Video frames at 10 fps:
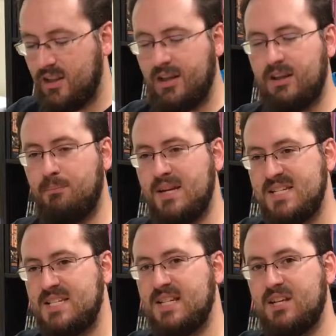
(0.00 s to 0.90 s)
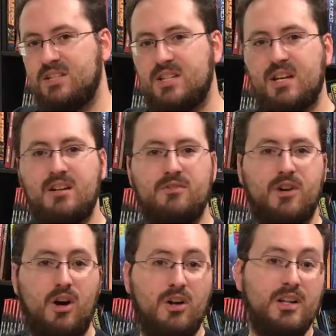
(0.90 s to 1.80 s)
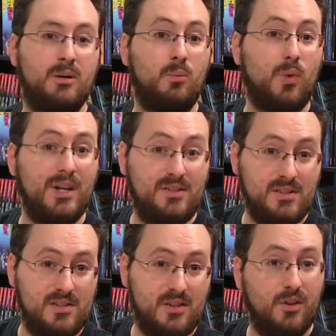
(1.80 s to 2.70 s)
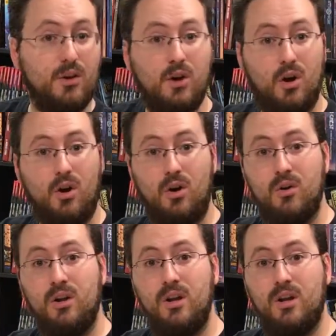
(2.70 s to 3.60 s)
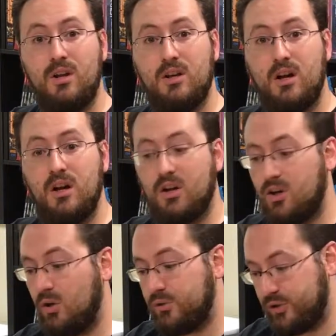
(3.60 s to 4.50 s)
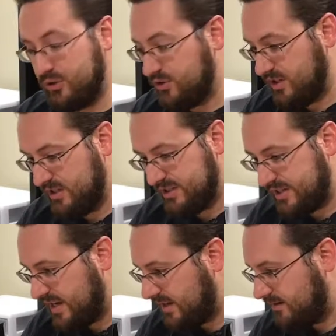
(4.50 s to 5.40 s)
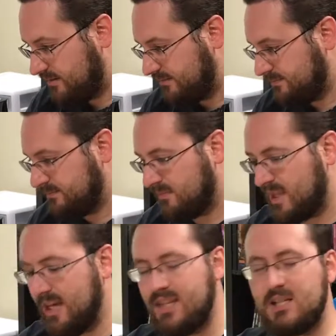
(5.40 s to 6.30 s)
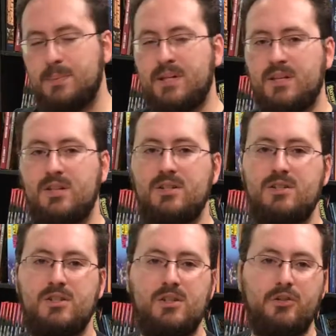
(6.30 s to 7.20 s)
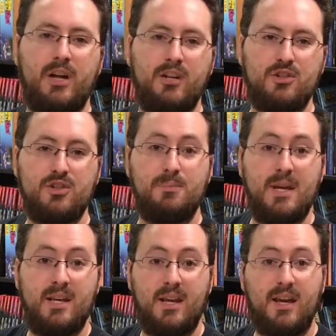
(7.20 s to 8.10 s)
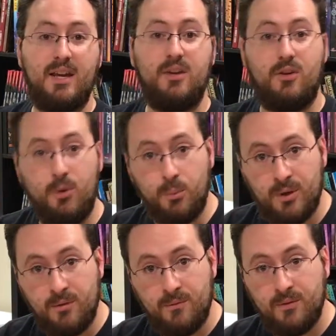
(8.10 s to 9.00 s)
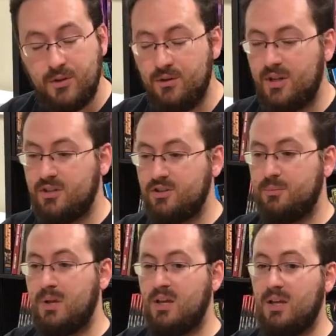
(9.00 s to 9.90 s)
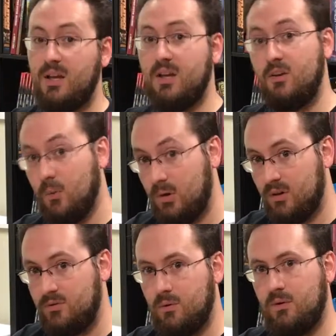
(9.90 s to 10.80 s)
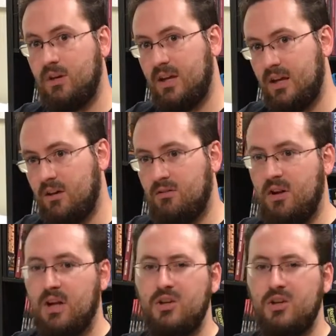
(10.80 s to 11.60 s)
Like instead of calling them races, they're called cultures instead. And that's because you're not just making a human. You're not just making a dwarf or an elf.